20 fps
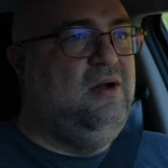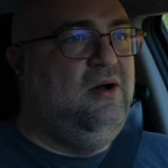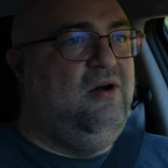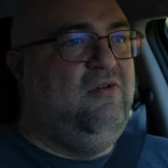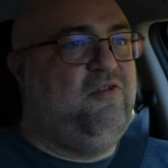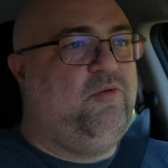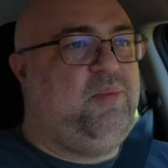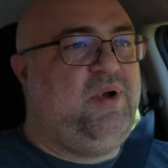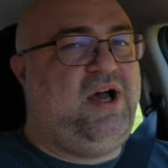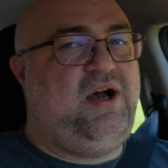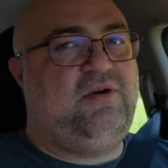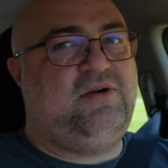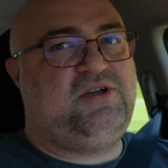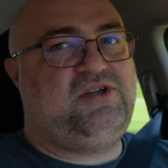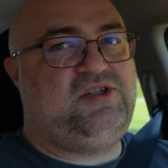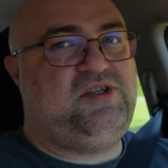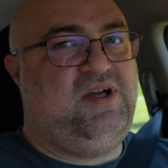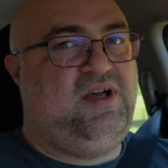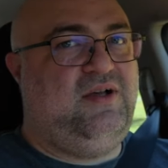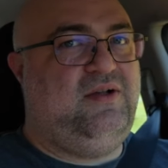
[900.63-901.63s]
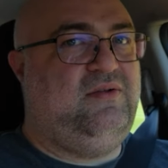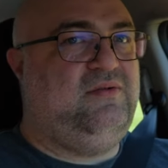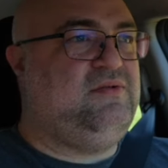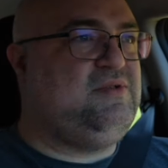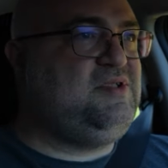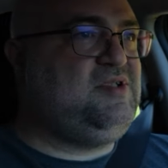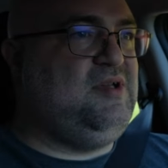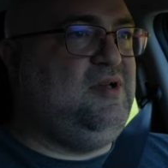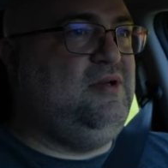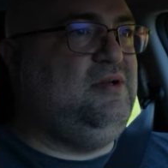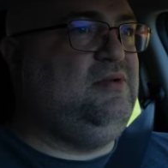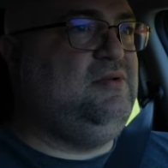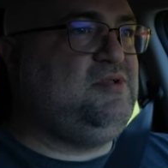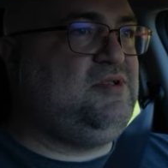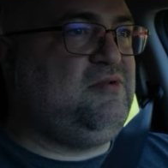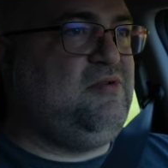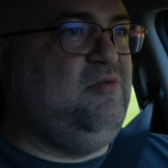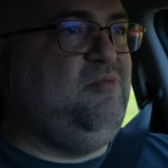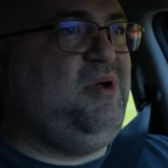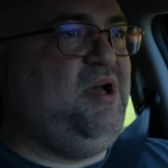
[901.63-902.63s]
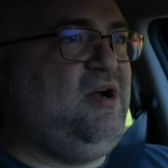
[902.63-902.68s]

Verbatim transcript: over PowerShell. So screw